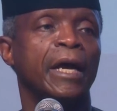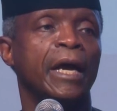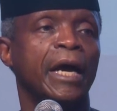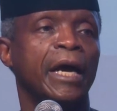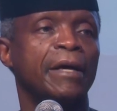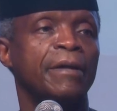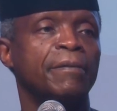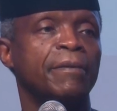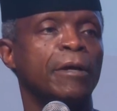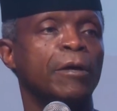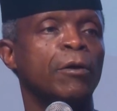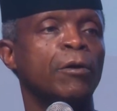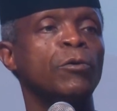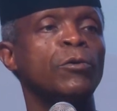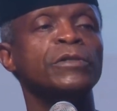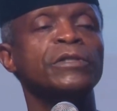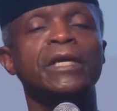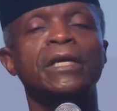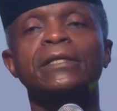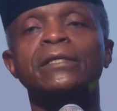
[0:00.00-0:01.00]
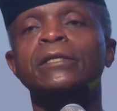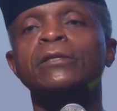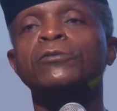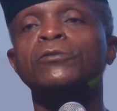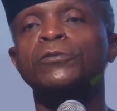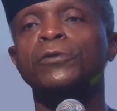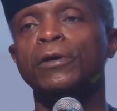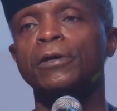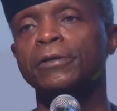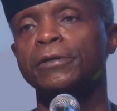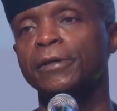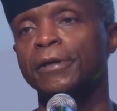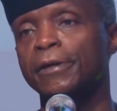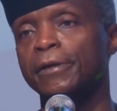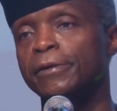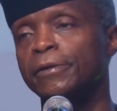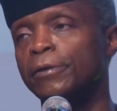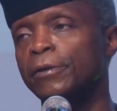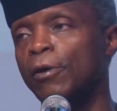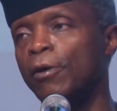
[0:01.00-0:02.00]
and the colossal
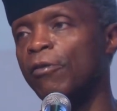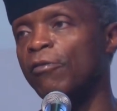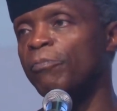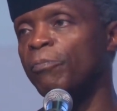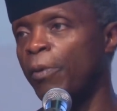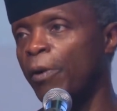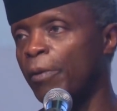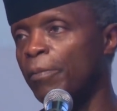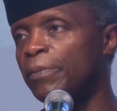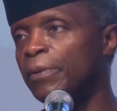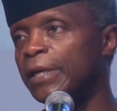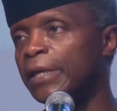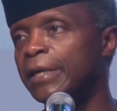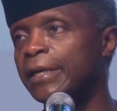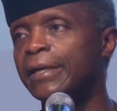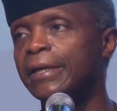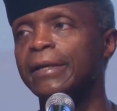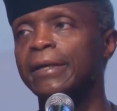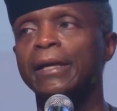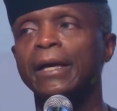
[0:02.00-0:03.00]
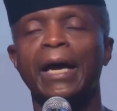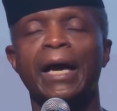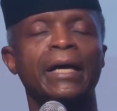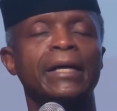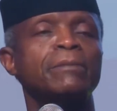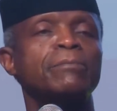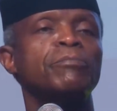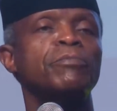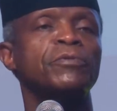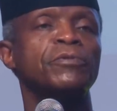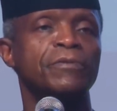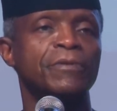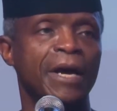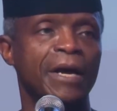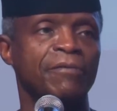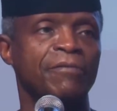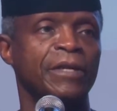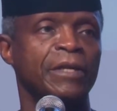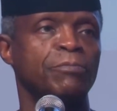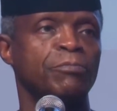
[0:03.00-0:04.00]
destruction of public and
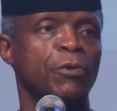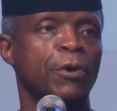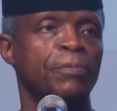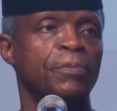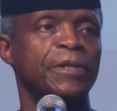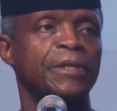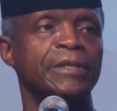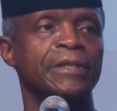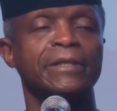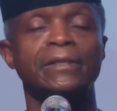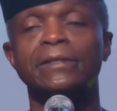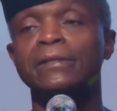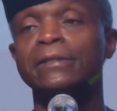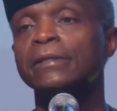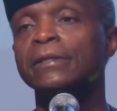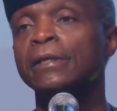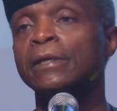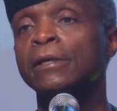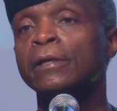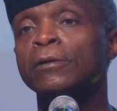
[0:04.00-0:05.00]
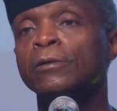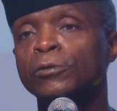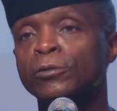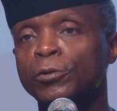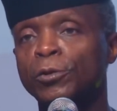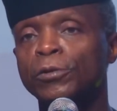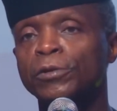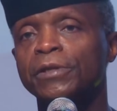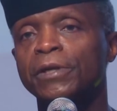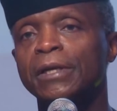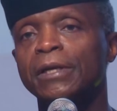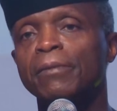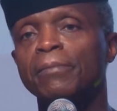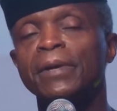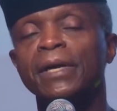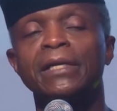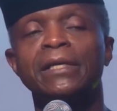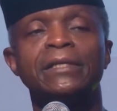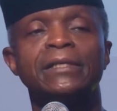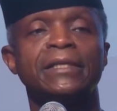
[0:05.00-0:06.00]
private properties, social
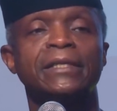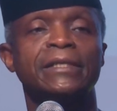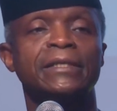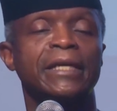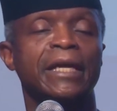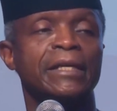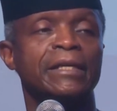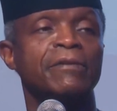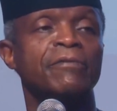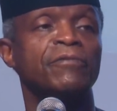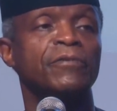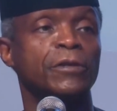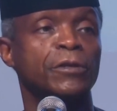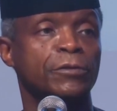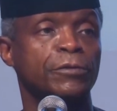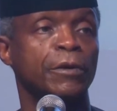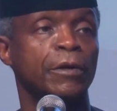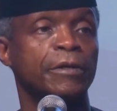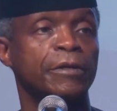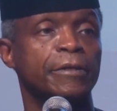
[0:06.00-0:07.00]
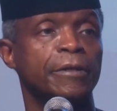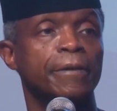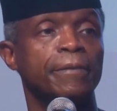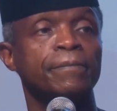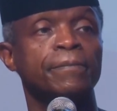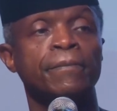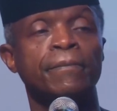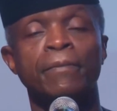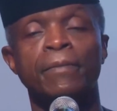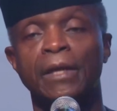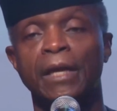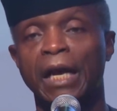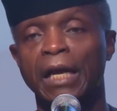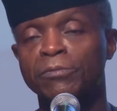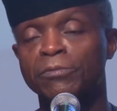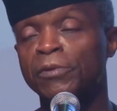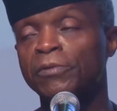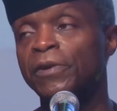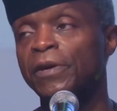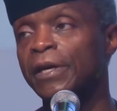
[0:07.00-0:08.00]
amenities, and infrastructure,
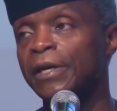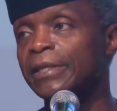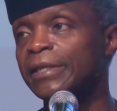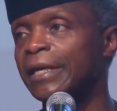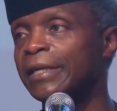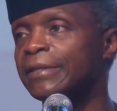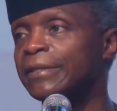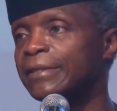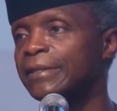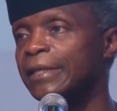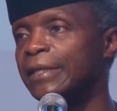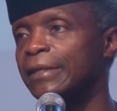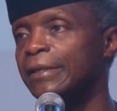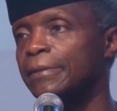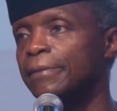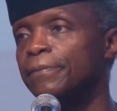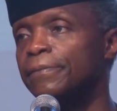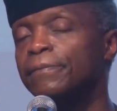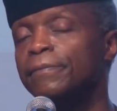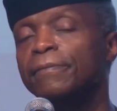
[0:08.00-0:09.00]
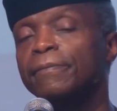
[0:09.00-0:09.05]
as we've heard and seen.